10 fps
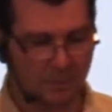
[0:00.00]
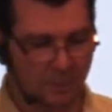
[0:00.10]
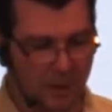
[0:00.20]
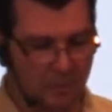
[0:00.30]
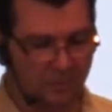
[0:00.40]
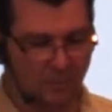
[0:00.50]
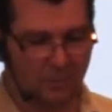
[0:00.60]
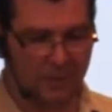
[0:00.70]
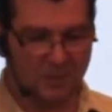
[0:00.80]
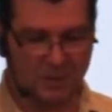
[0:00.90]
there might be
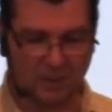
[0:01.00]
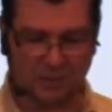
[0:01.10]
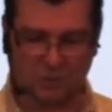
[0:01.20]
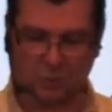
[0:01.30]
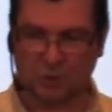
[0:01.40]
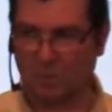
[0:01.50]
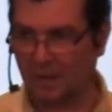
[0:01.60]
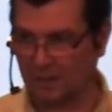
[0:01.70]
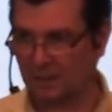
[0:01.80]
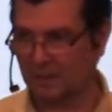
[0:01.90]
further incidents which
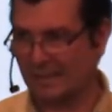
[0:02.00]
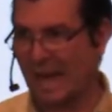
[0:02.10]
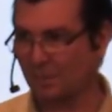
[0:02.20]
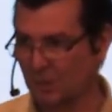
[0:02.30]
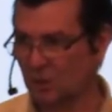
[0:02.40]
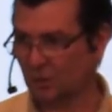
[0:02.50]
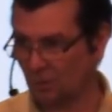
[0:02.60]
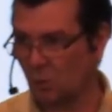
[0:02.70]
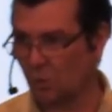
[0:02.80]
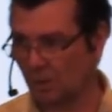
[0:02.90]
might damage
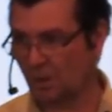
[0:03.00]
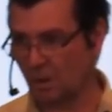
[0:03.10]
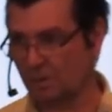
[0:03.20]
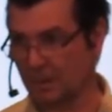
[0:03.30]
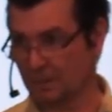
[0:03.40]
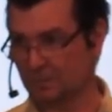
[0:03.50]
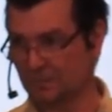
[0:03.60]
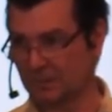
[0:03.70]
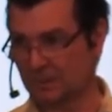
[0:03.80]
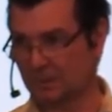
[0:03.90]
their local economy.
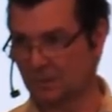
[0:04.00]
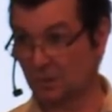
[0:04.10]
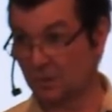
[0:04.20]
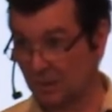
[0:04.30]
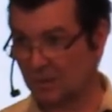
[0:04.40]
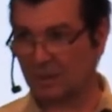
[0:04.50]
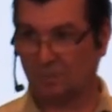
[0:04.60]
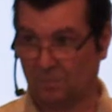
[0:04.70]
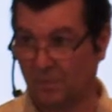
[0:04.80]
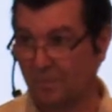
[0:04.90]
So it says they,
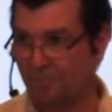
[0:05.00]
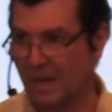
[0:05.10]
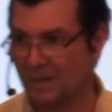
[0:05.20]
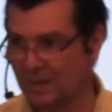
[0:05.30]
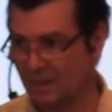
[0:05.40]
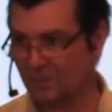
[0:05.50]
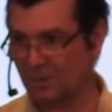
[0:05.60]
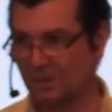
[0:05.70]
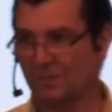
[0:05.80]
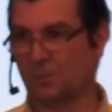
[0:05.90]
they begged him
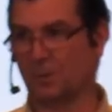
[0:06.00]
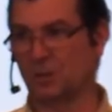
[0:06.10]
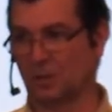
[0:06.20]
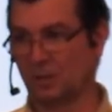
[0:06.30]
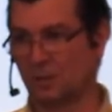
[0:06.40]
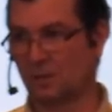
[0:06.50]
to leave the region.